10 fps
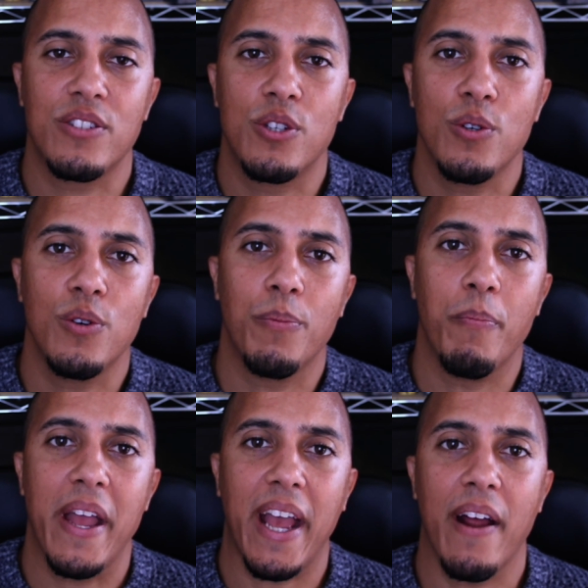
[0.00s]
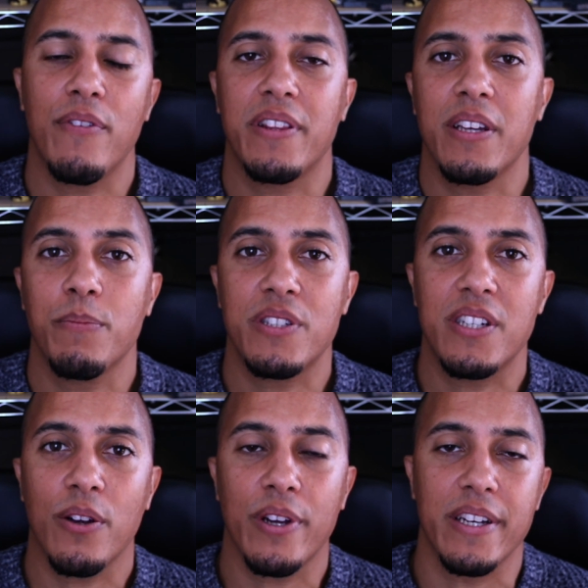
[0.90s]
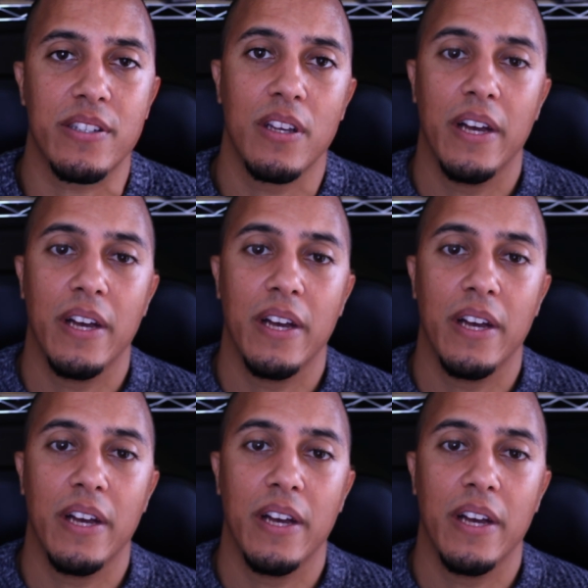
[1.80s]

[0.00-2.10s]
to make everything mysterious,